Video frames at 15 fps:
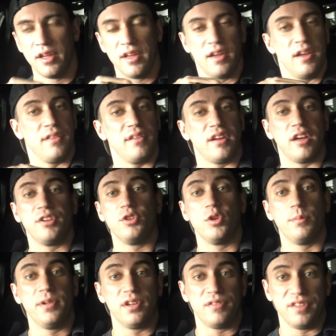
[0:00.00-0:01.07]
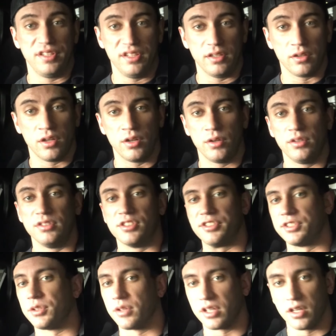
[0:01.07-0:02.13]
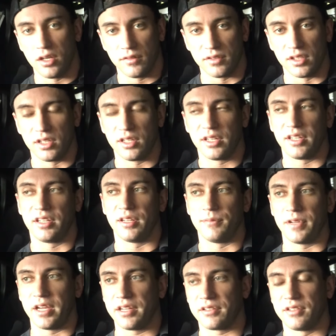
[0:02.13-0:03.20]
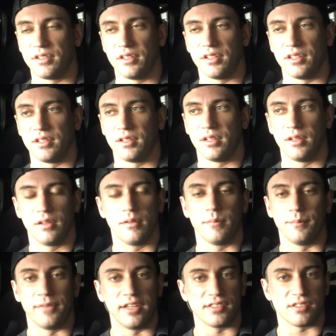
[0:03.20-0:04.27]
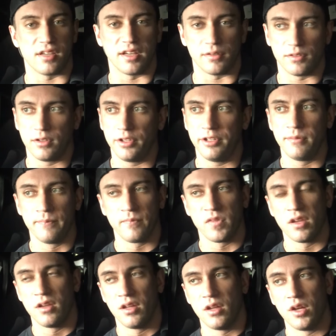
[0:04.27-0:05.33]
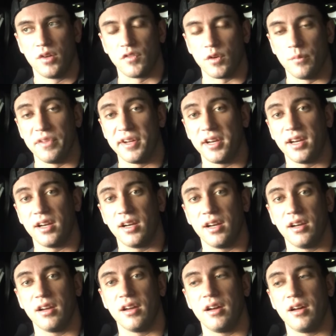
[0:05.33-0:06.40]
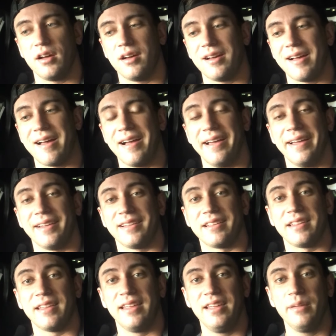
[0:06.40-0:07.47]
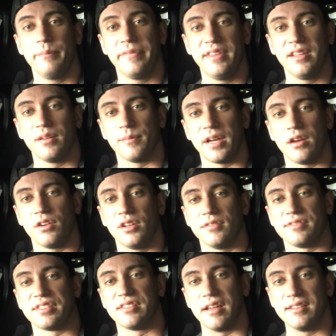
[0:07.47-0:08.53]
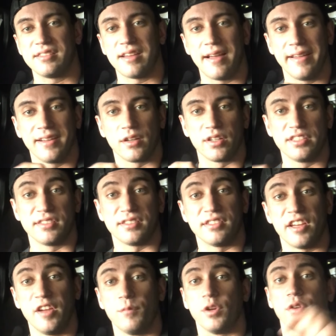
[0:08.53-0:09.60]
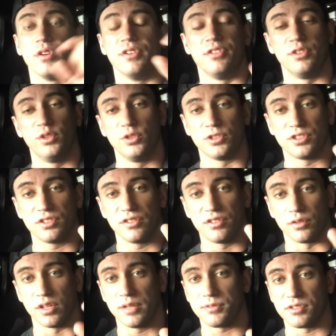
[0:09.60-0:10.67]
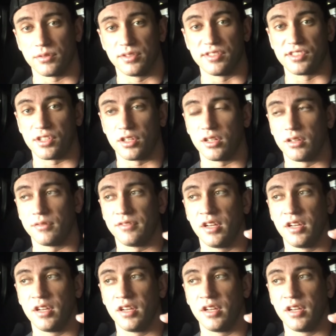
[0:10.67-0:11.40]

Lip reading: then I do a bit of a deload just to recover, get back to baseline really. From there, I keep the amount of sets I increase the same, but reduce the reps in reserve